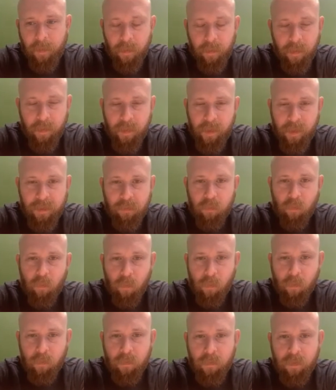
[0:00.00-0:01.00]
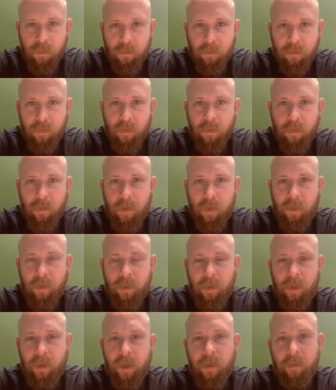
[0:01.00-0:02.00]
These rules
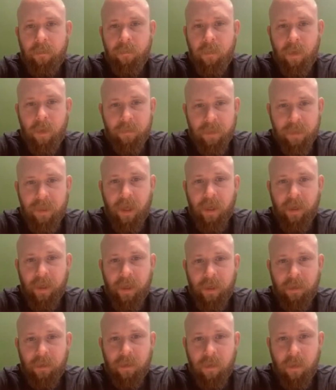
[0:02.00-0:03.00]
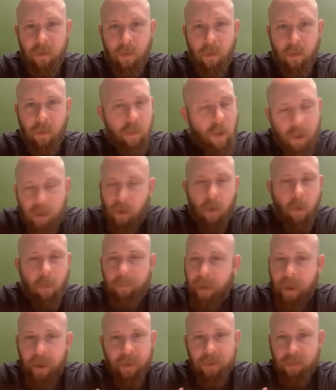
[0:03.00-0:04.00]
that I'm citing are not
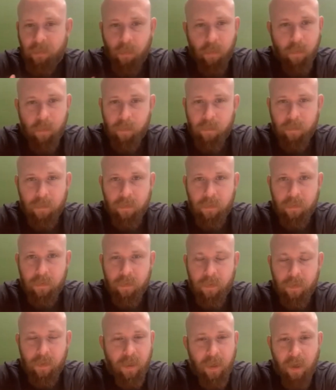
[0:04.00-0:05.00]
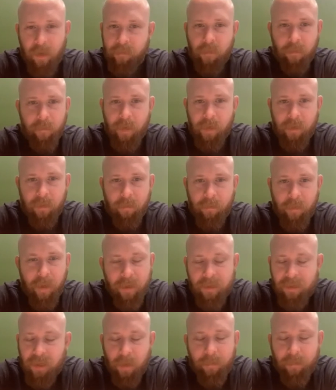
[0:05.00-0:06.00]
our bank's rules. Right. The government
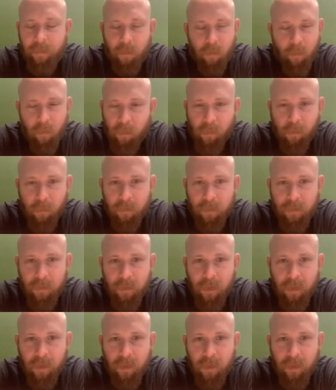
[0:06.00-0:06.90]
makes up the rules.